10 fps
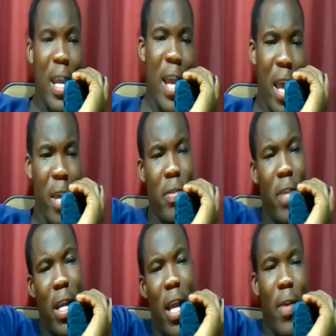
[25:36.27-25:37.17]
But the
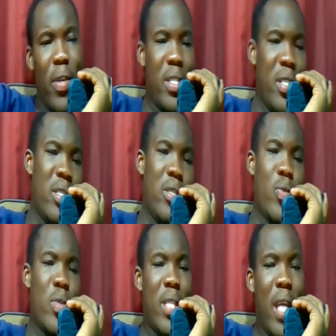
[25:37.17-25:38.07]
narrative around Seydou
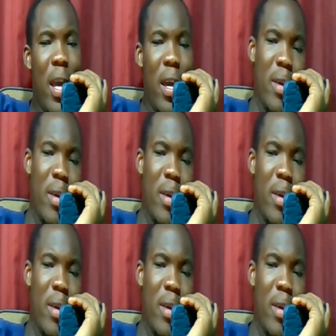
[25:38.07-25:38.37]
Agongo